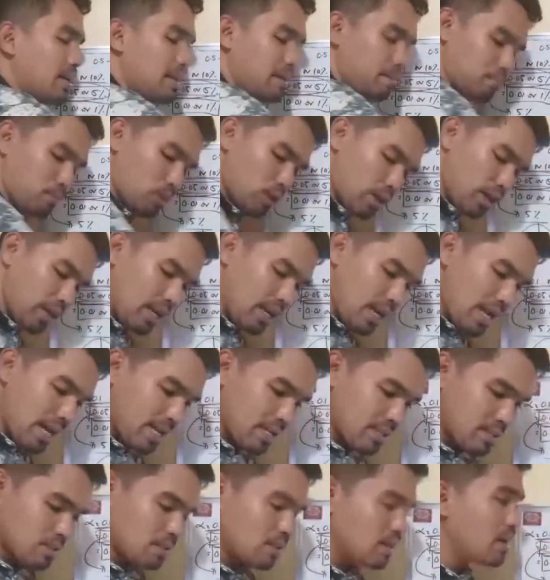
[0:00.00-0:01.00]
more or
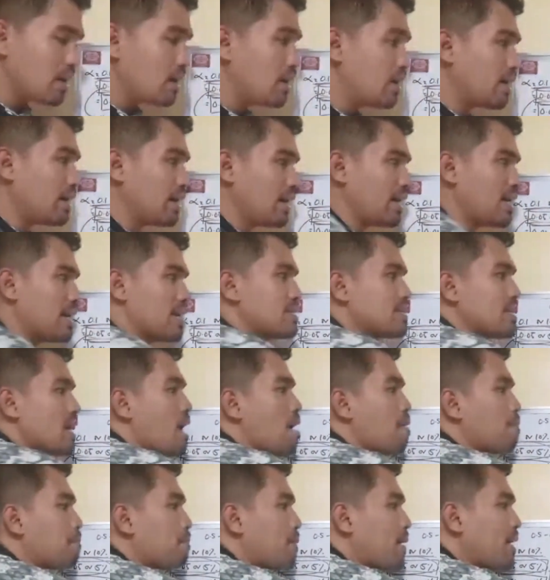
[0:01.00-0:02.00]
less, is
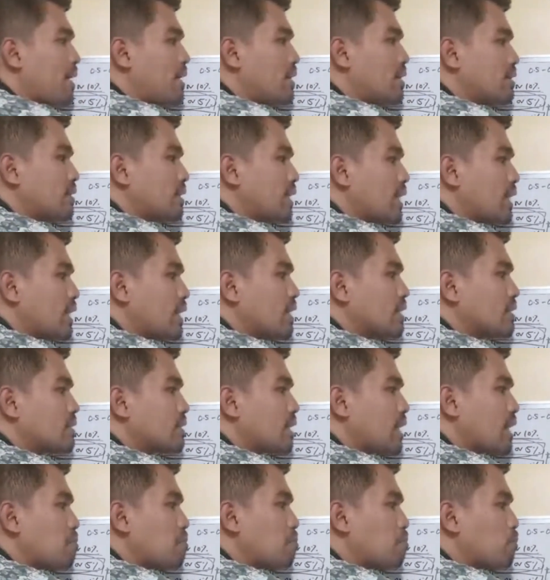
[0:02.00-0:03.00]
up until
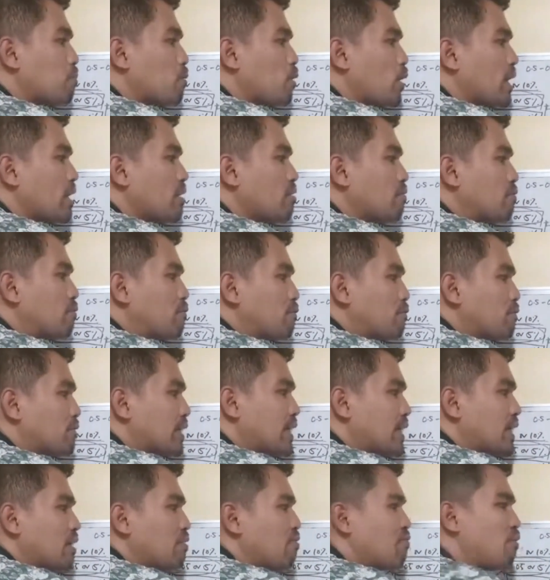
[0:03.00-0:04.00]

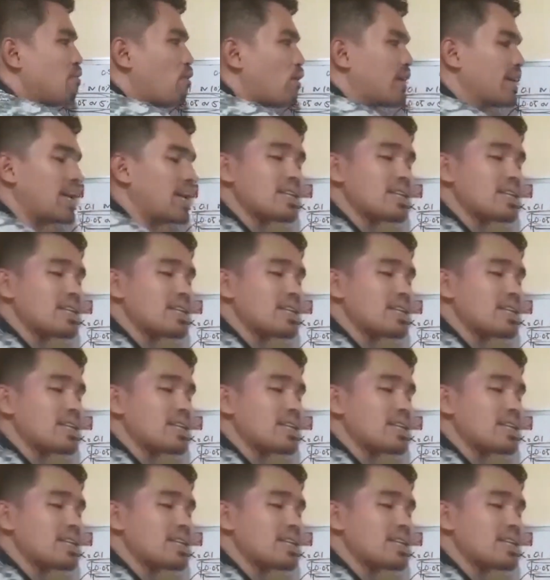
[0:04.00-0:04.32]
3.34.